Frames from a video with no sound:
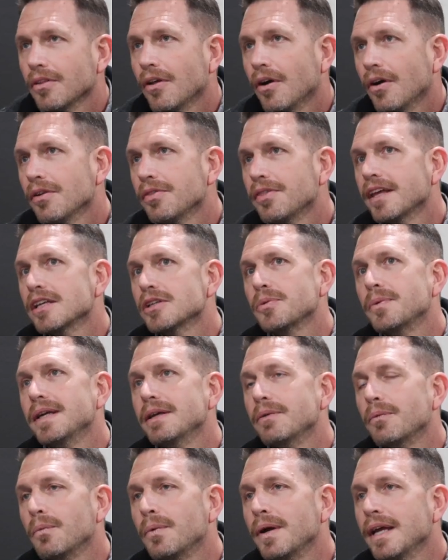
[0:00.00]
and the hard thing is
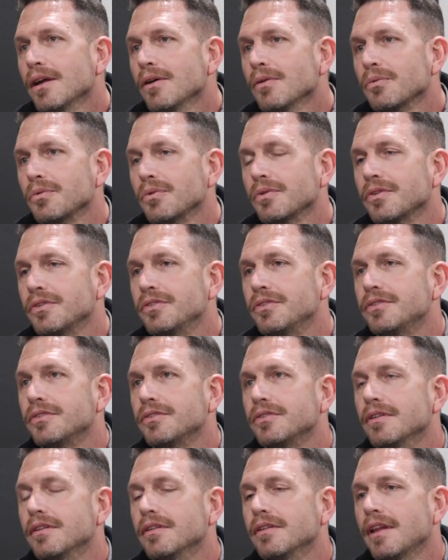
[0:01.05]
we don't,
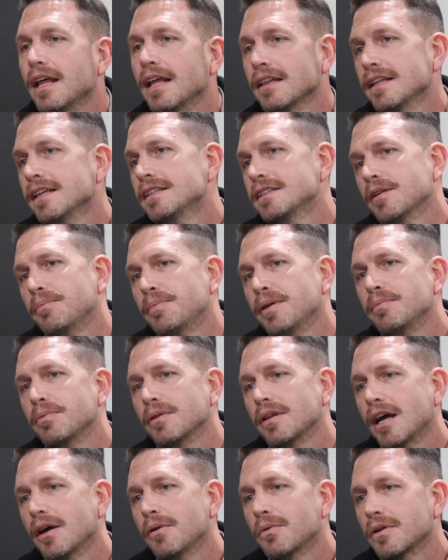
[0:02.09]
at least the
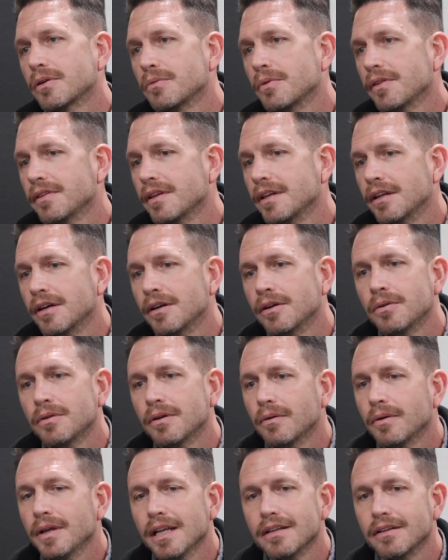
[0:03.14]
people I work with and know,
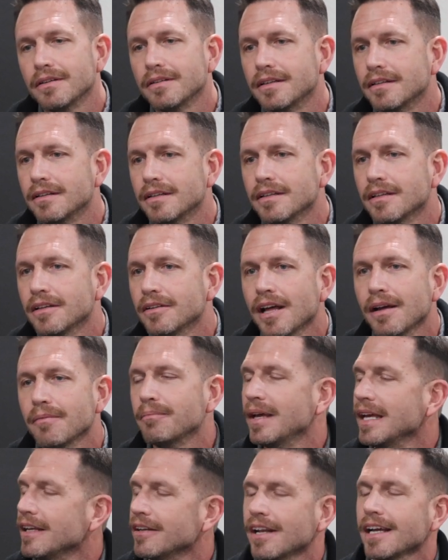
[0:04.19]
you're not
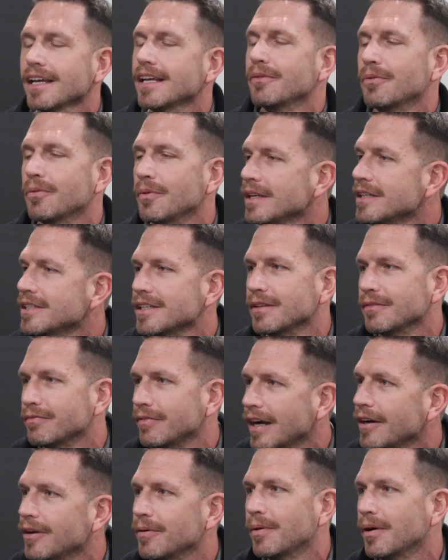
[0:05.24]
getting rich in the
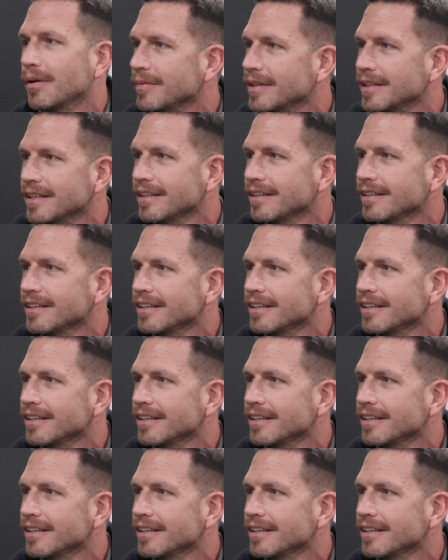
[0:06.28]
fire department.